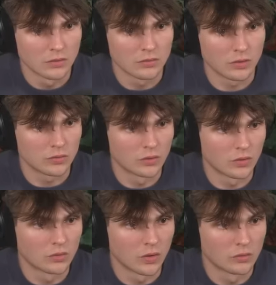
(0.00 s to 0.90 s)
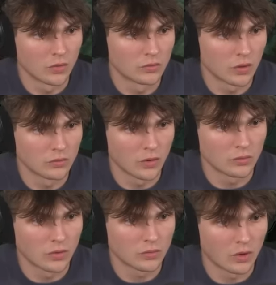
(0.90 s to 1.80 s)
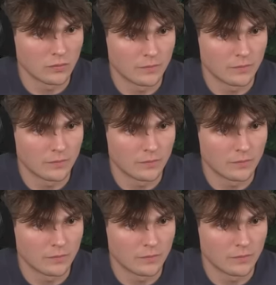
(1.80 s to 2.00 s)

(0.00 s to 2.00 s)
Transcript: Go, go, go, go, go, go, go, go, go.